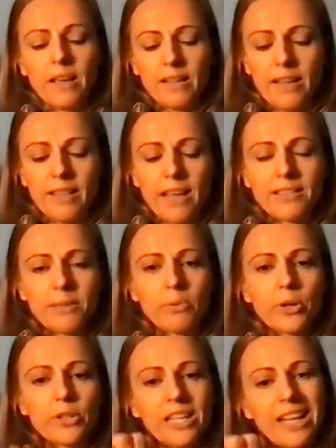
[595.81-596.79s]
Now that's a
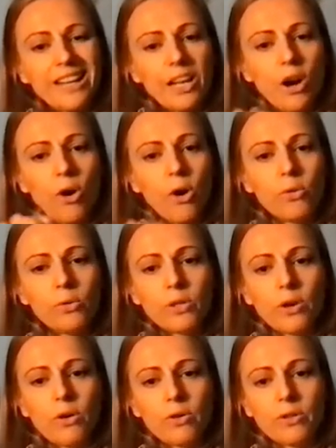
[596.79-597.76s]
protein, and it
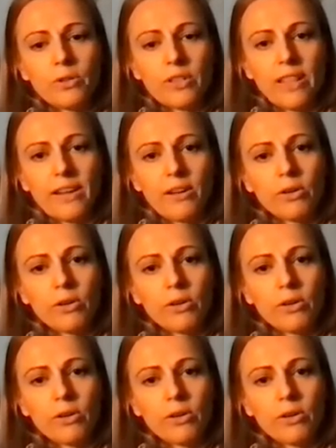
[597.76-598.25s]
holds on to that